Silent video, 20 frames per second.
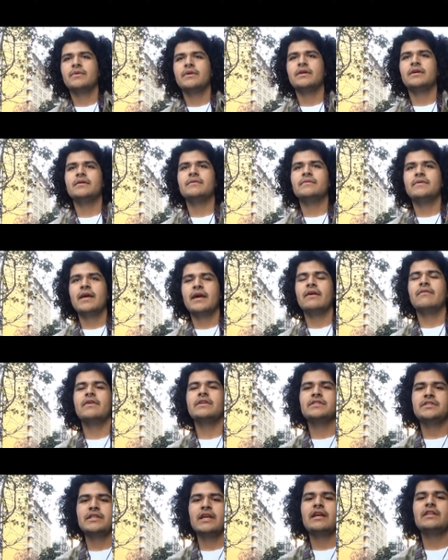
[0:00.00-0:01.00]
But yeah,
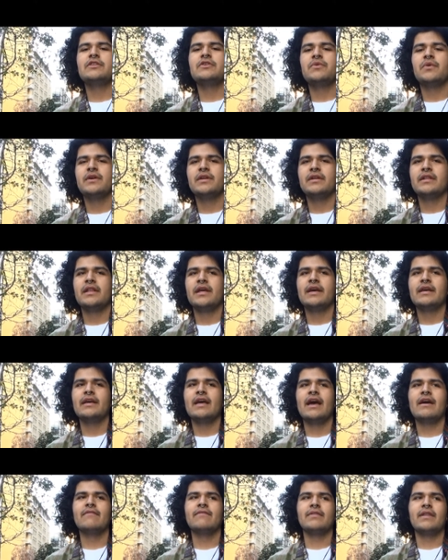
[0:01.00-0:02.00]
eventually I do want to like
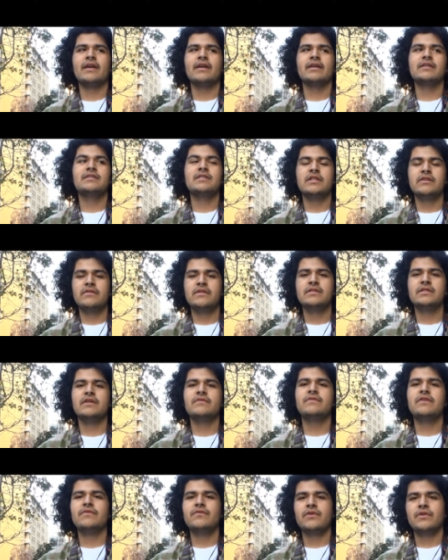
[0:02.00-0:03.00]
have like a series
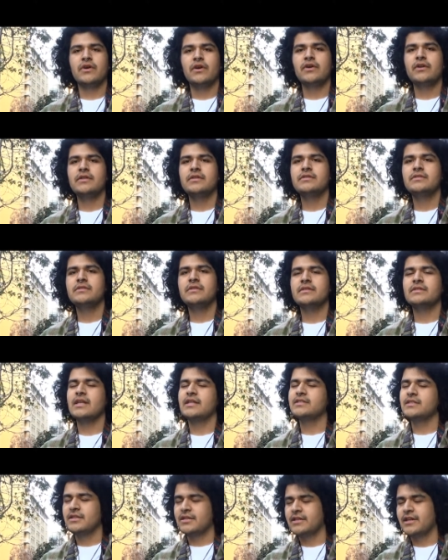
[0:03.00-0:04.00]
of different artists. It's
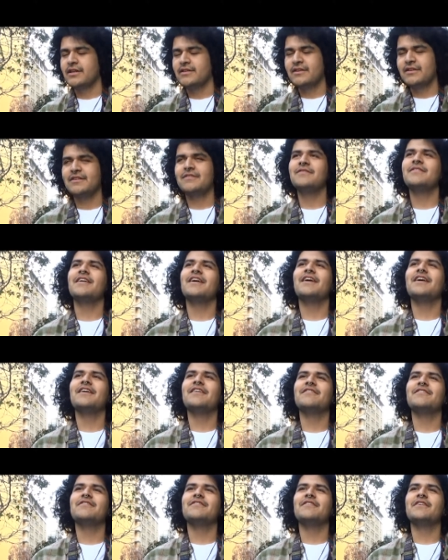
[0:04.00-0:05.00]
actually a good idea
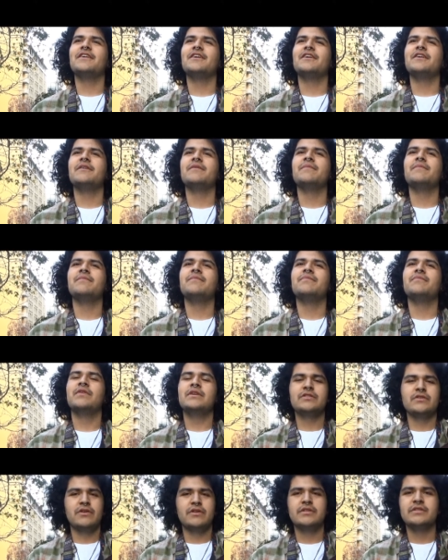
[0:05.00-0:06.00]
of
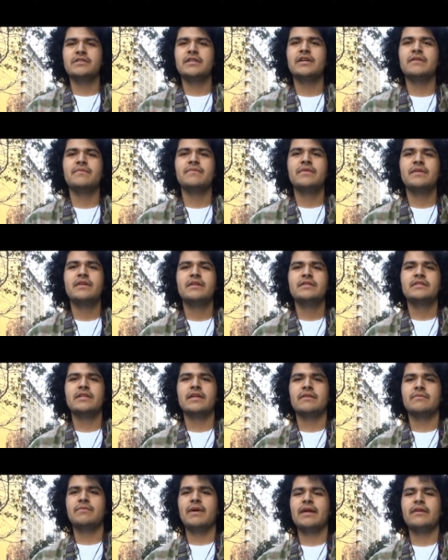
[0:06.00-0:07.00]
visual artists, it's
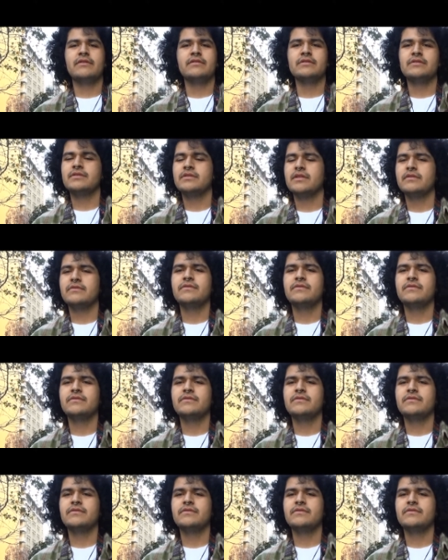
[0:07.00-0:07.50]
like painters and stuff.